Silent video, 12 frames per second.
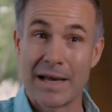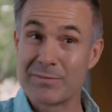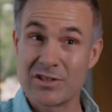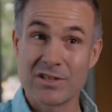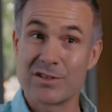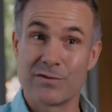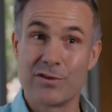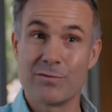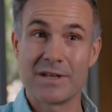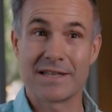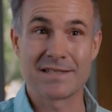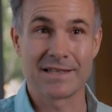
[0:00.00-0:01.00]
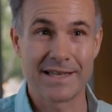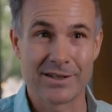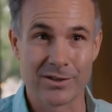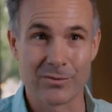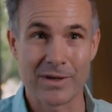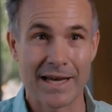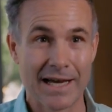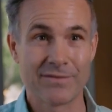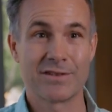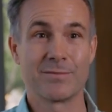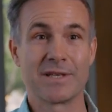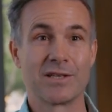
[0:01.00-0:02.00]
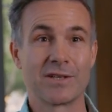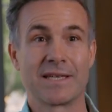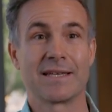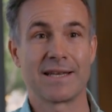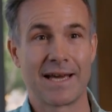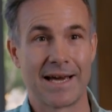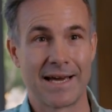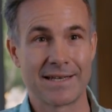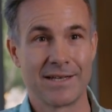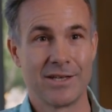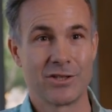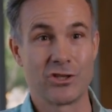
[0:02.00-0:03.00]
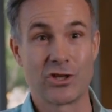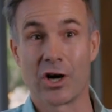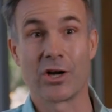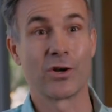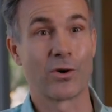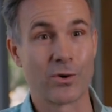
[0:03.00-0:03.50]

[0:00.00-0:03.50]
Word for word: perhaps just a few minutes later, we have to be looking at Don